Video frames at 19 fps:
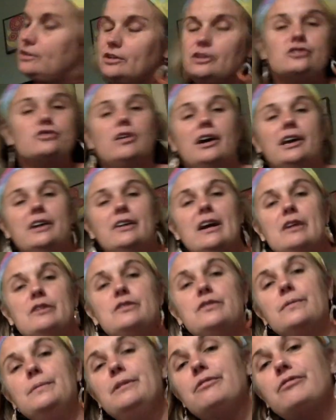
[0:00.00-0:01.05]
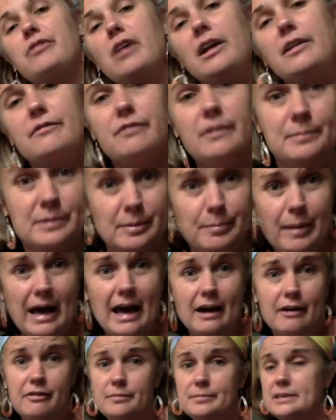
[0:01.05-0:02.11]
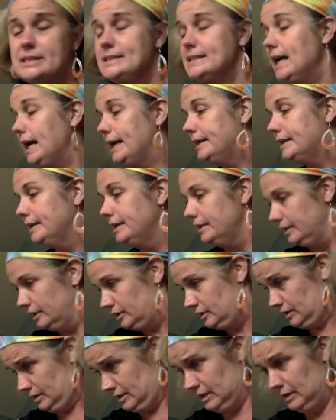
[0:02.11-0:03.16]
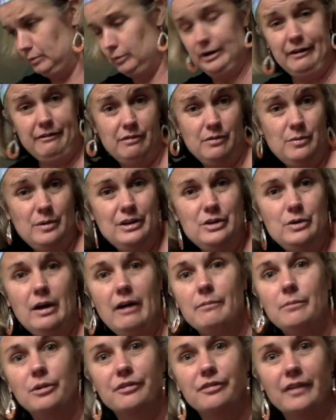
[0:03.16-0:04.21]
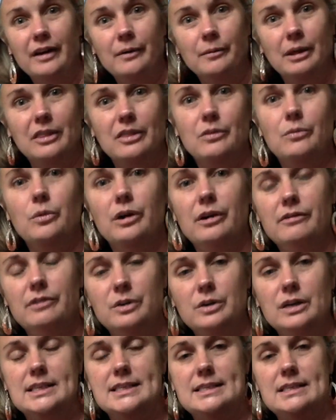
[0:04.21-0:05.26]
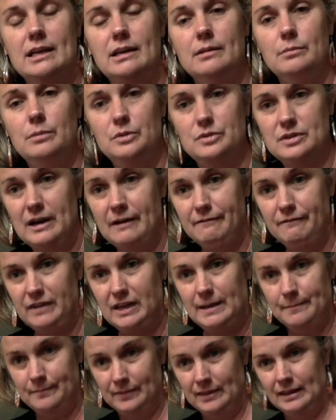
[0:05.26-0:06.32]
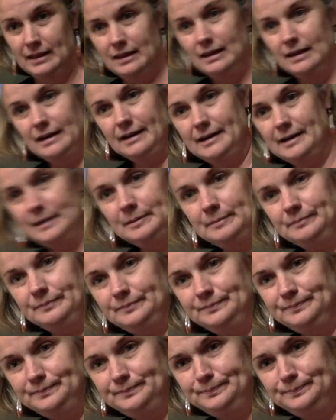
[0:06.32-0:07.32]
draw your house from the front, from the back, from the side. Whatever one you have more fun with, wherever you can sit most comfy. I'm